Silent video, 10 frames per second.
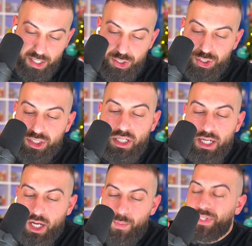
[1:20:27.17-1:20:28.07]
it's just like
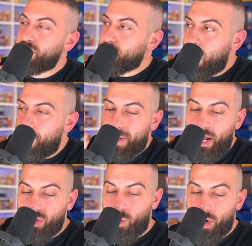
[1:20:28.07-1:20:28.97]
it's just popping
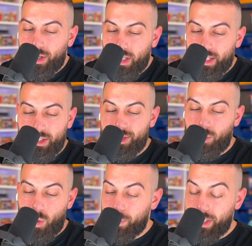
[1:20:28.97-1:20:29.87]
out of the water. Like, you
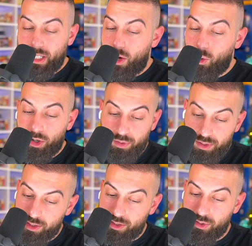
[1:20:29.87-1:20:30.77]
don't want to be in that water
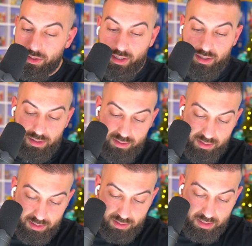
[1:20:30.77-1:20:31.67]
with this dude in there.
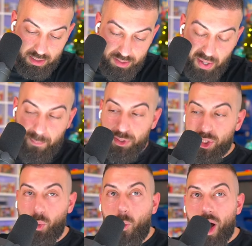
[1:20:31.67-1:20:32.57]
Number
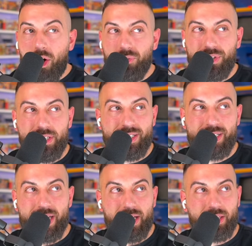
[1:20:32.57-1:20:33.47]
12 in the
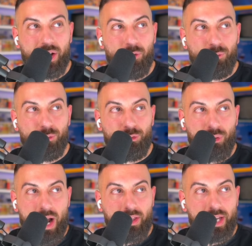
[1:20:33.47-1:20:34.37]
set, though,
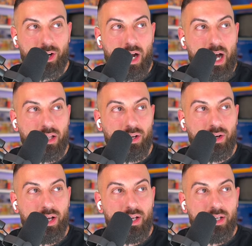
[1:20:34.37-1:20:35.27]
Feraligatr
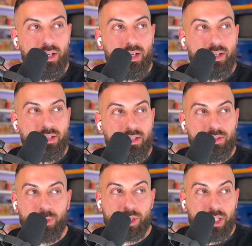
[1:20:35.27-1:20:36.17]
Hollow.
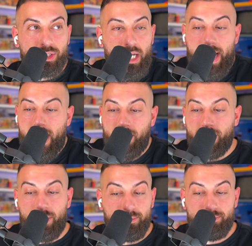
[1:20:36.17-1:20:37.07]
We're still, I, I don't
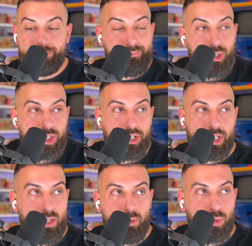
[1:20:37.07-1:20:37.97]
know. We're just going to
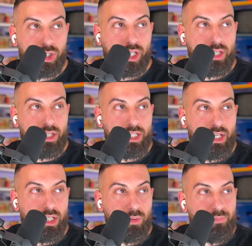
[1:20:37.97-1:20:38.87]
keep, we're just going to
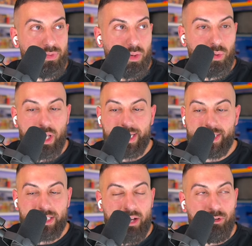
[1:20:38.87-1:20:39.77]
continue. We're like
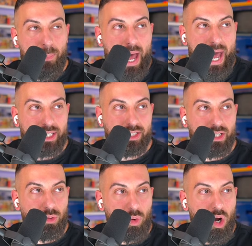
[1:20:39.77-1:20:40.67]
seven packs
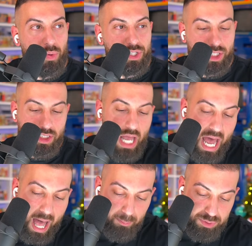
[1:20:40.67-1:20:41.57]
in a row which is
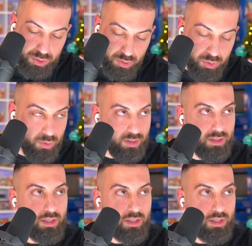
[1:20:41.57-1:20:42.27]
absolute,